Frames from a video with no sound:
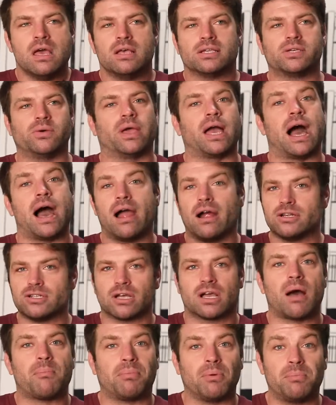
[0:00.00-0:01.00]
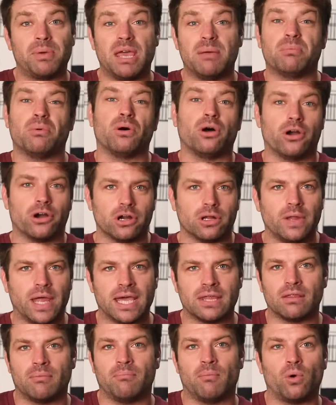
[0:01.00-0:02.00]
So he hires a couple people early
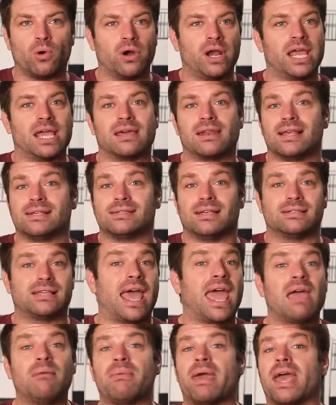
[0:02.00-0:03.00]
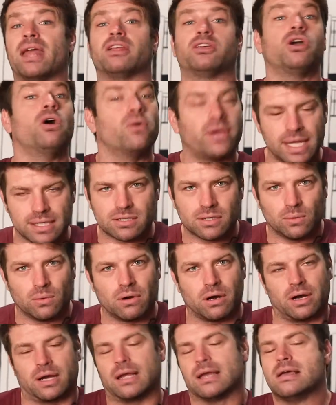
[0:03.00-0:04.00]
in the morning, and he says, "Hey man, go get to
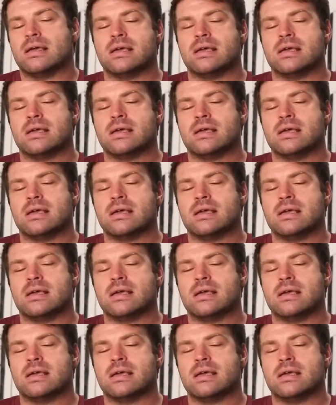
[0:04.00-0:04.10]
work."